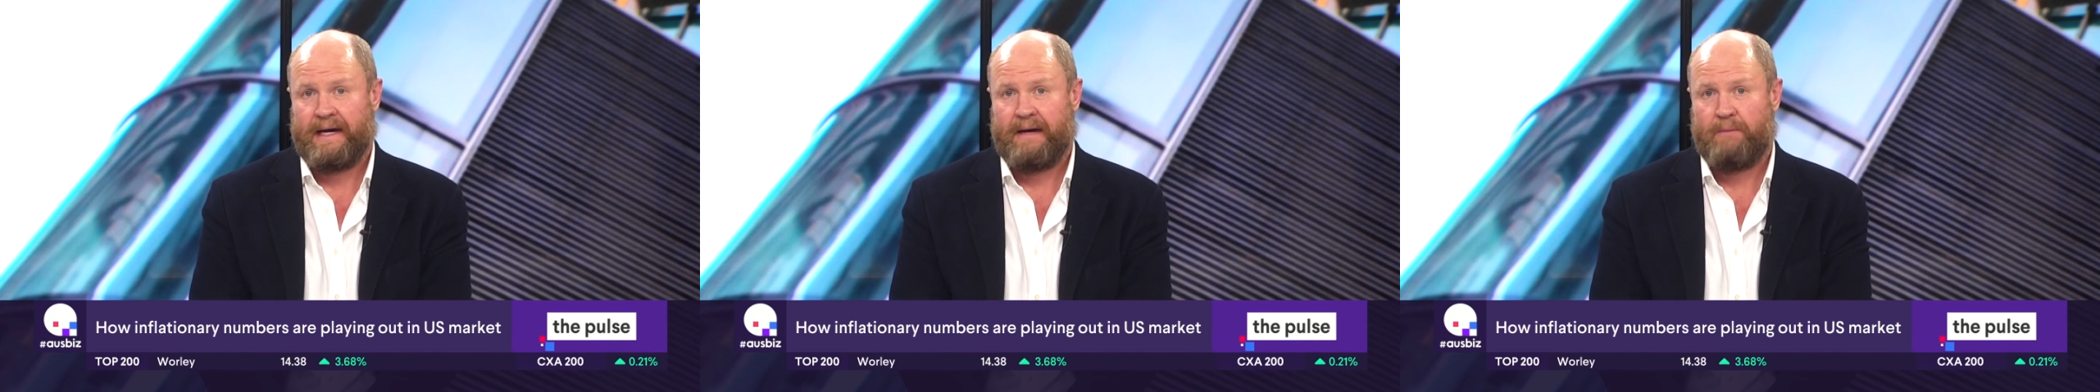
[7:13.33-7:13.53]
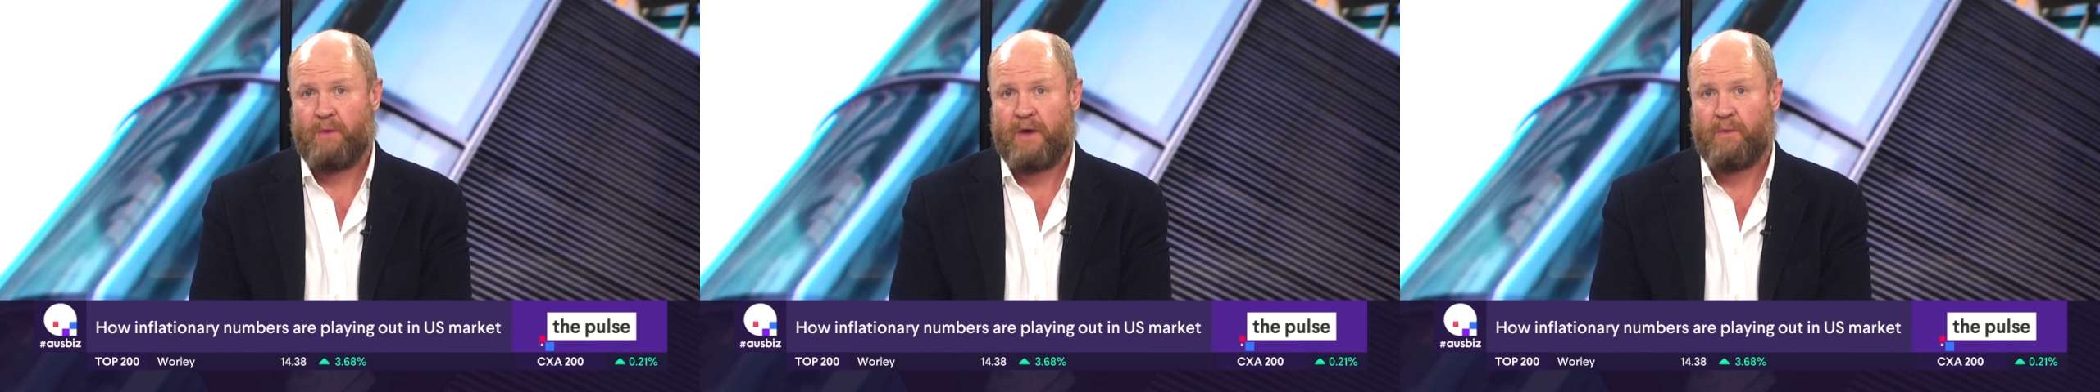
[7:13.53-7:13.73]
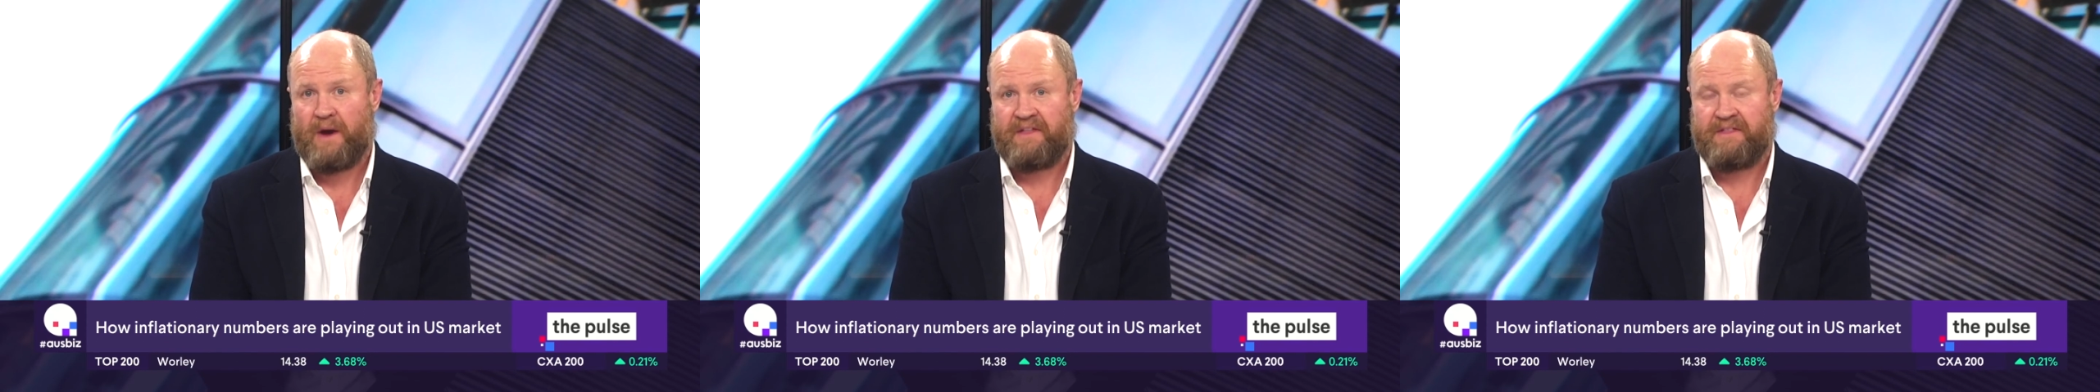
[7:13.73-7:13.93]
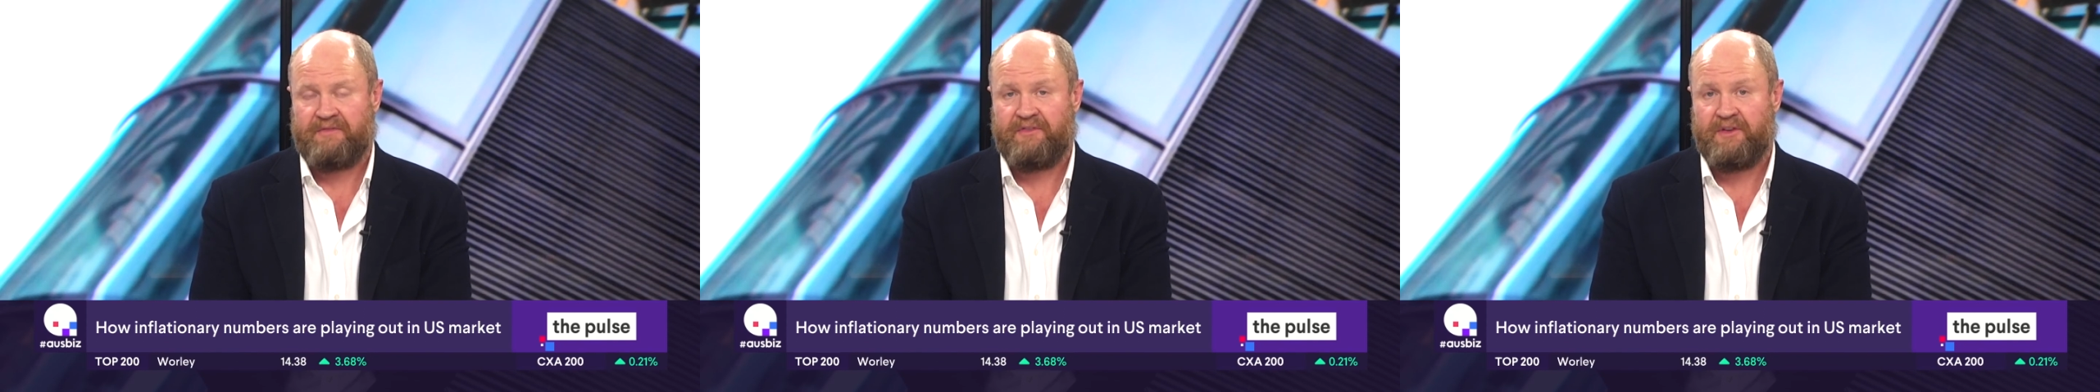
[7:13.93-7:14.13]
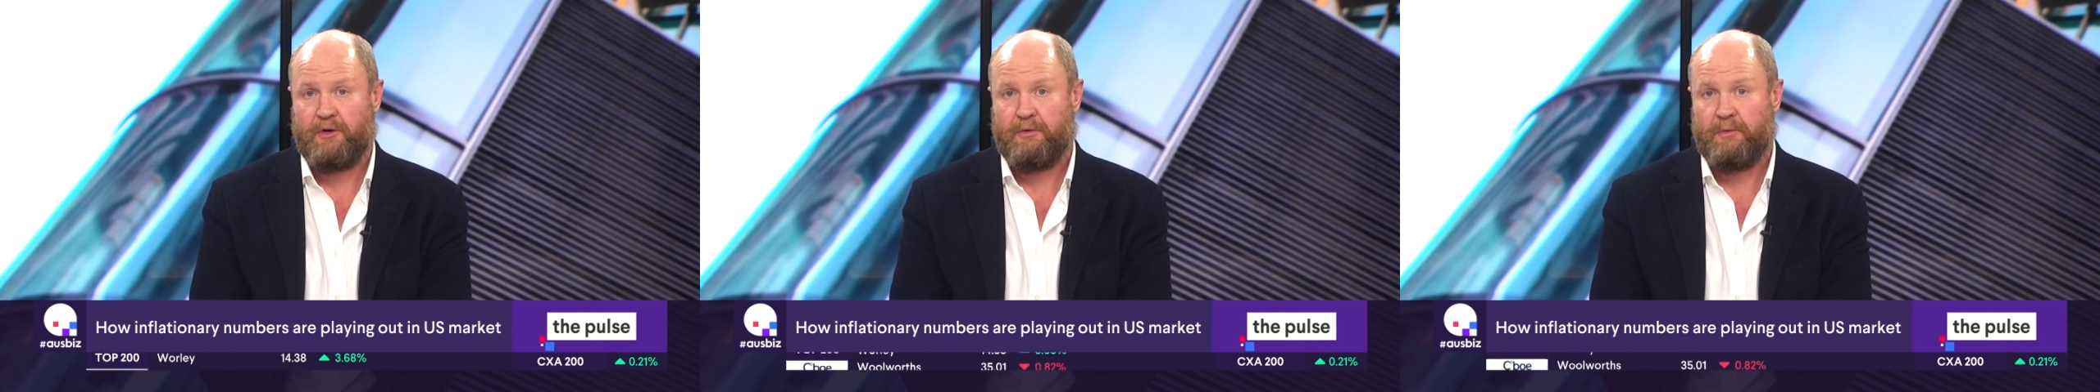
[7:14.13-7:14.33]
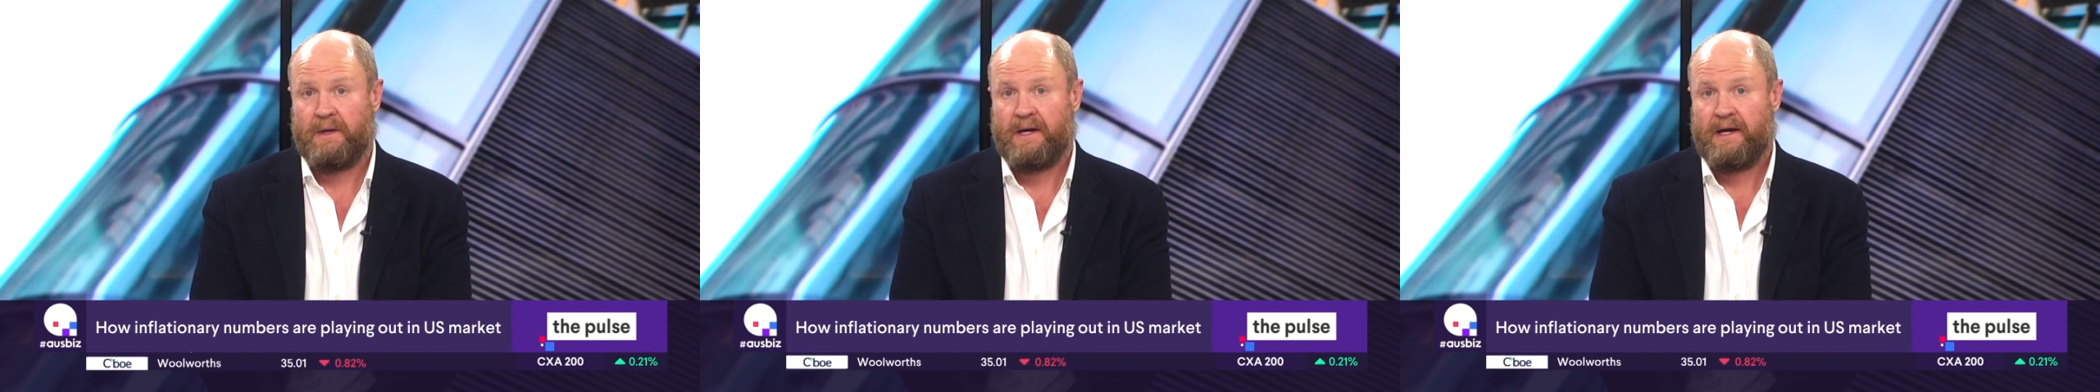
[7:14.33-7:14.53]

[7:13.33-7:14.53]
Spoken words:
We're one of the few